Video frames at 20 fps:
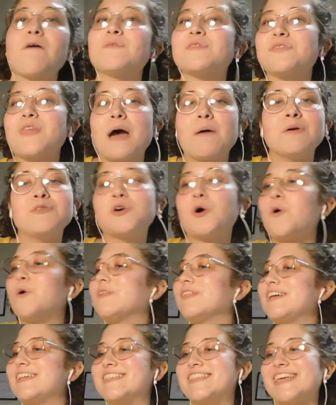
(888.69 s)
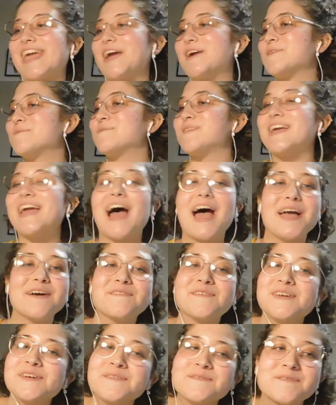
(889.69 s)
That would totally scare me. I
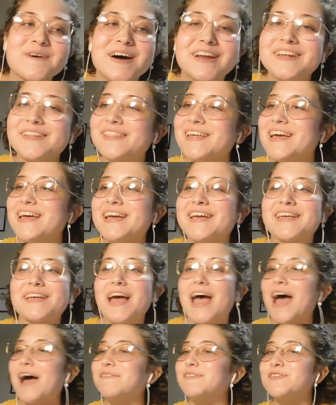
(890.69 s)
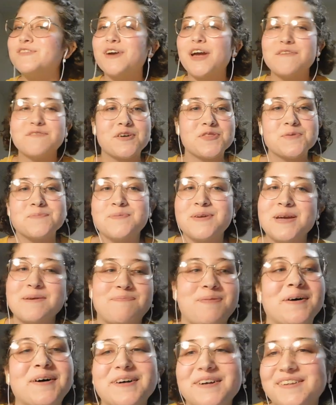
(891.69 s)
wouldn't want to, like, have to drive other
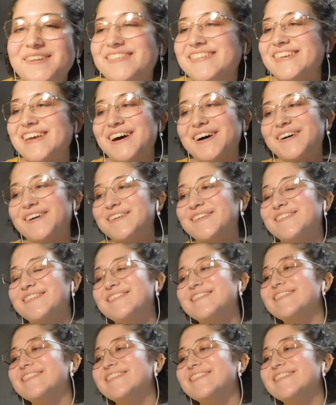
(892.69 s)
people, so.